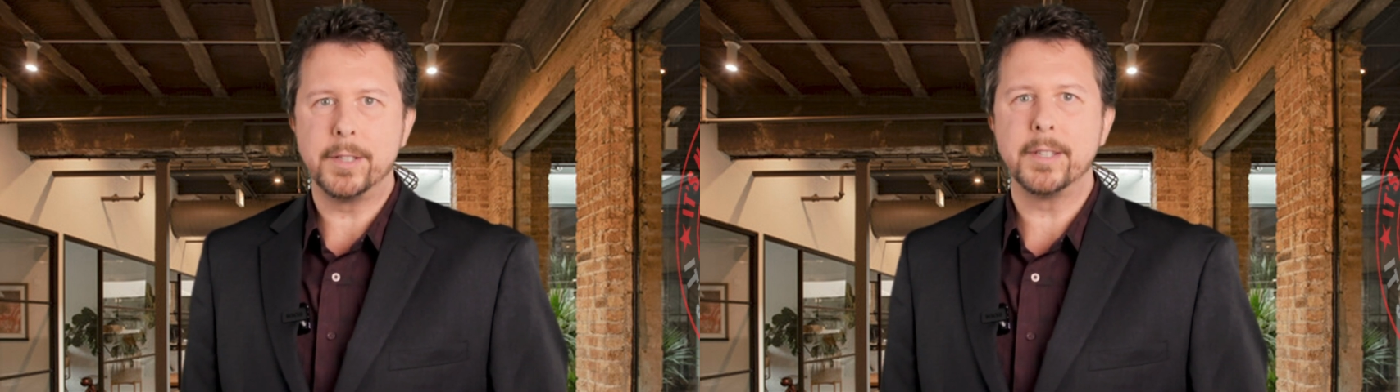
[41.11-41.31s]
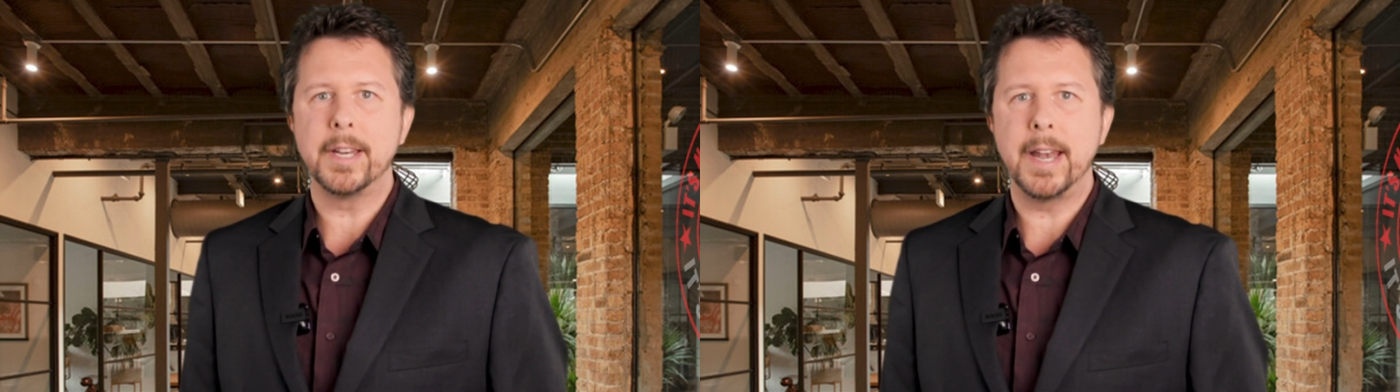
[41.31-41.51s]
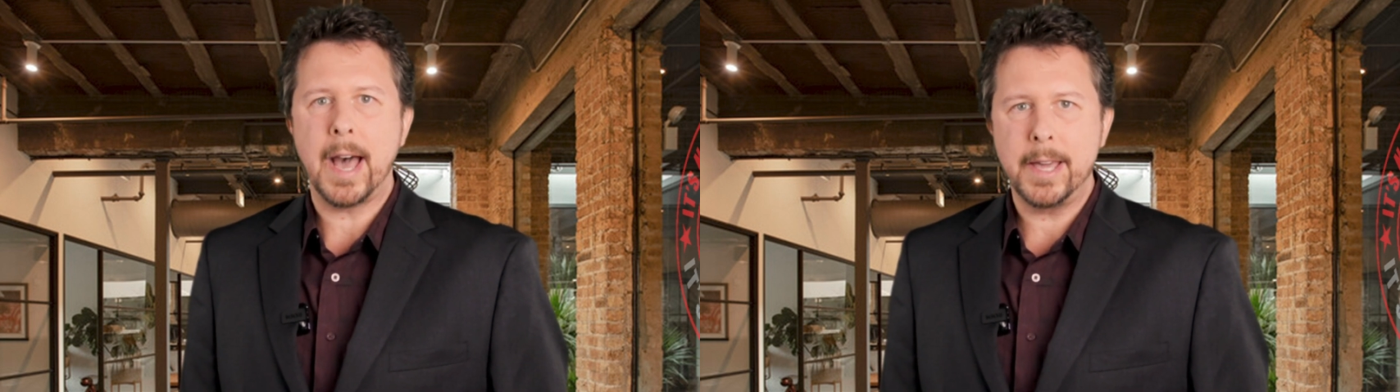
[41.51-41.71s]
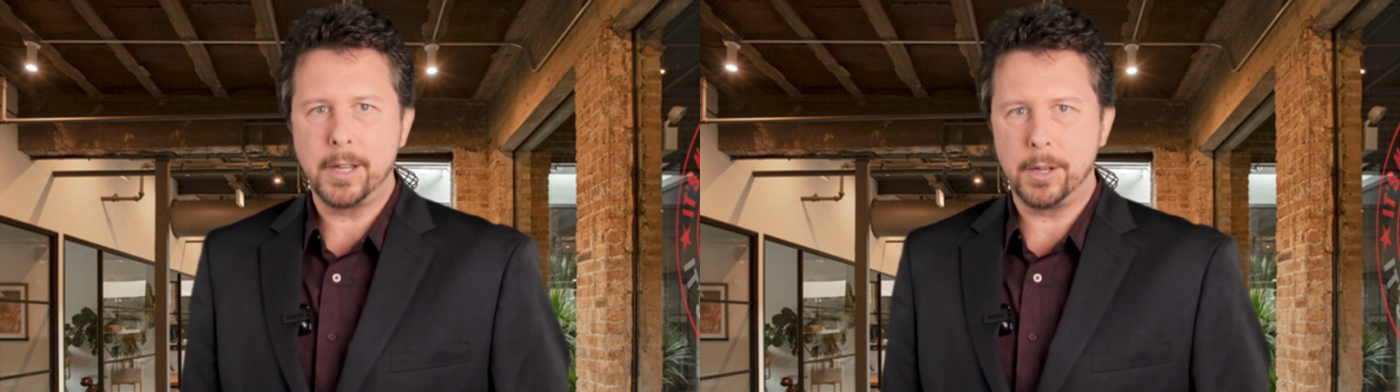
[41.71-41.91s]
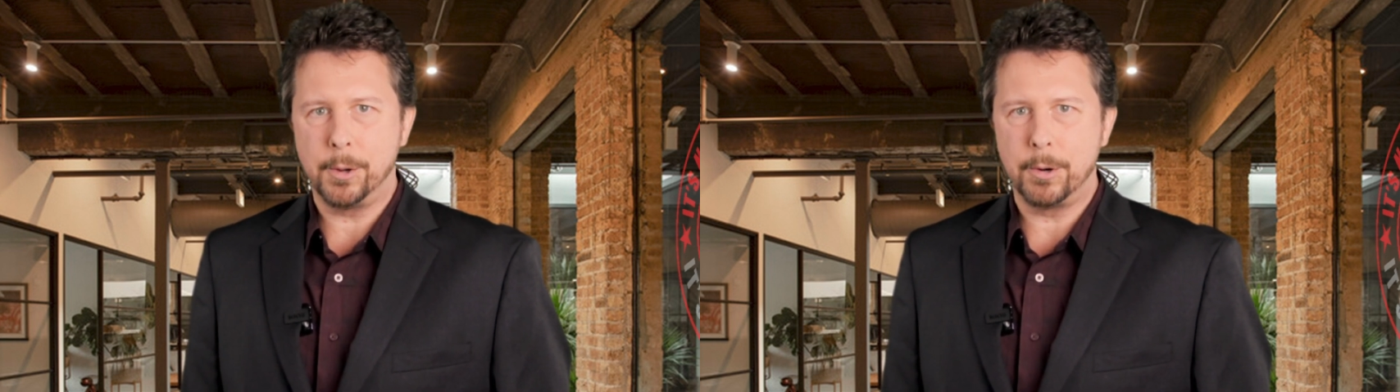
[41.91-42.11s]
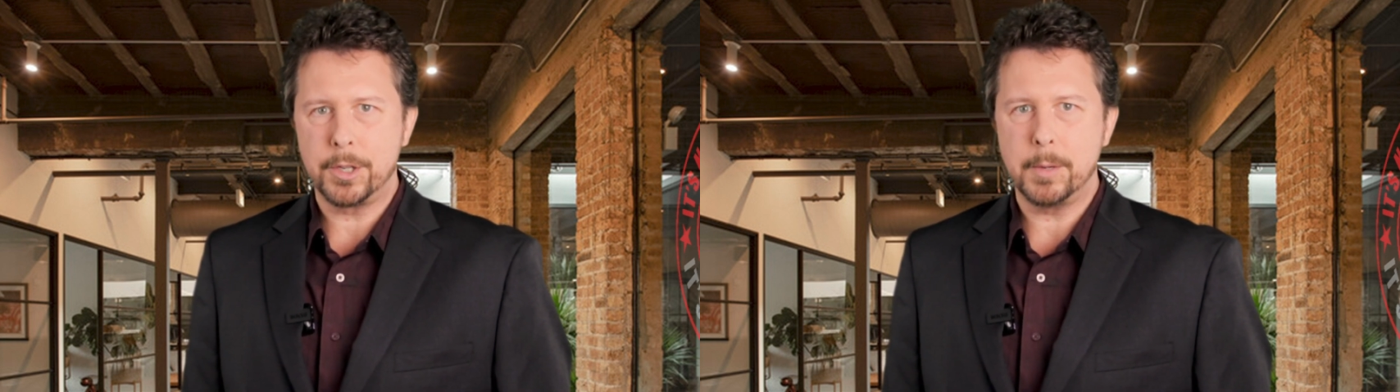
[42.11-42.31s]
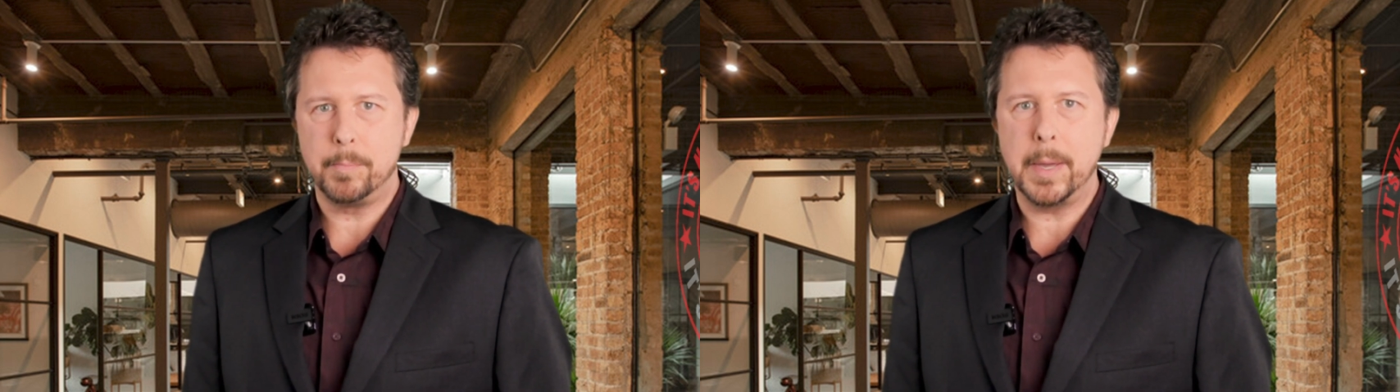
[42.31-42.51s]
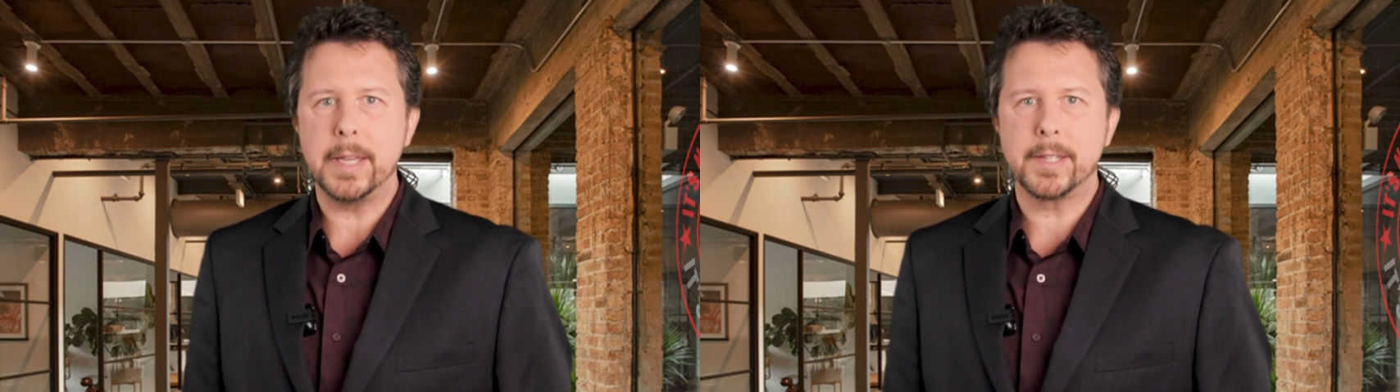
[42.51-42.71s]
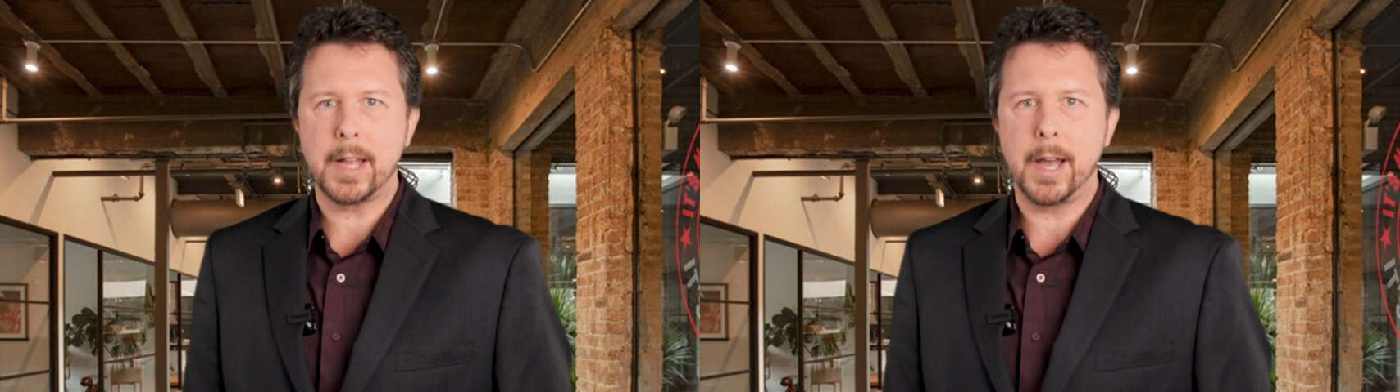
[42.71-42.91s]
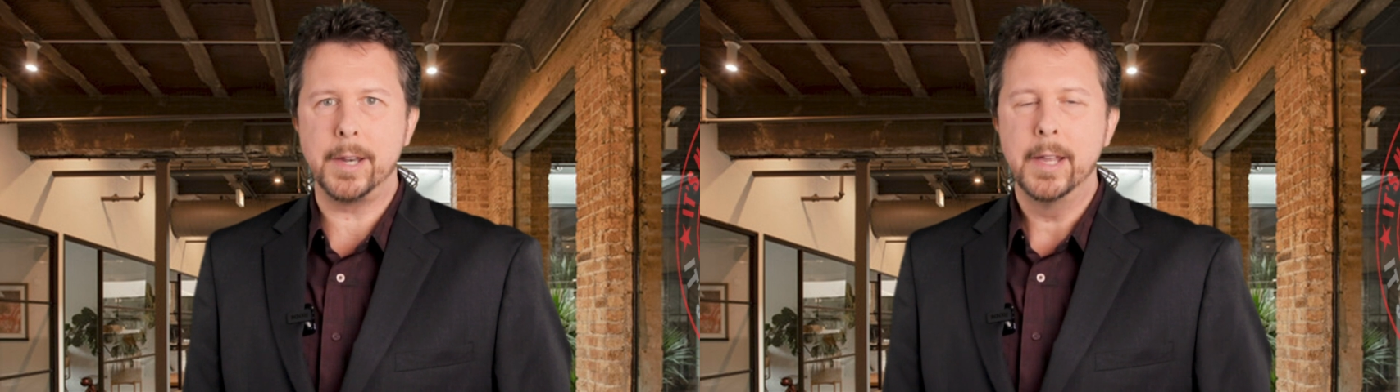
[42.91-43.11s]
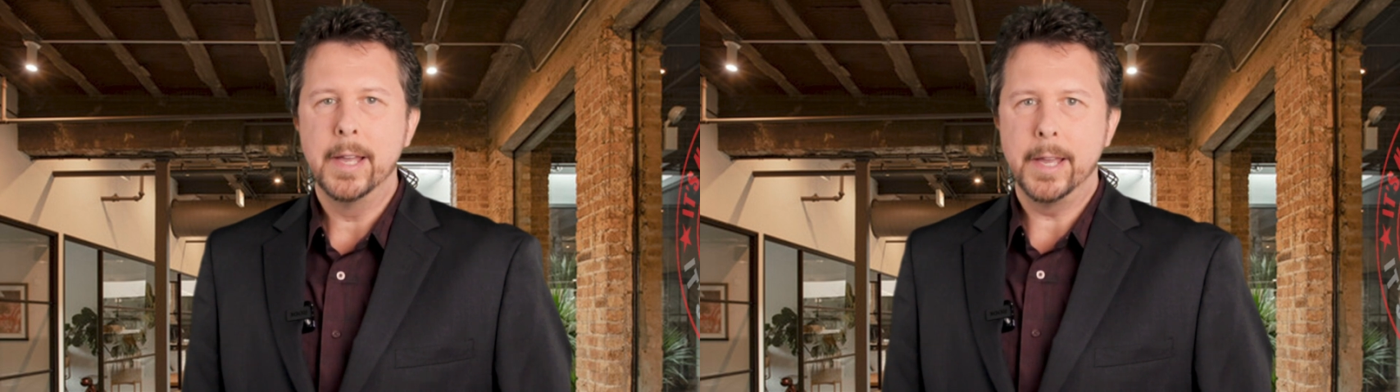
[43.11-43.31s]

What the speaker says: to deny gun ownership based on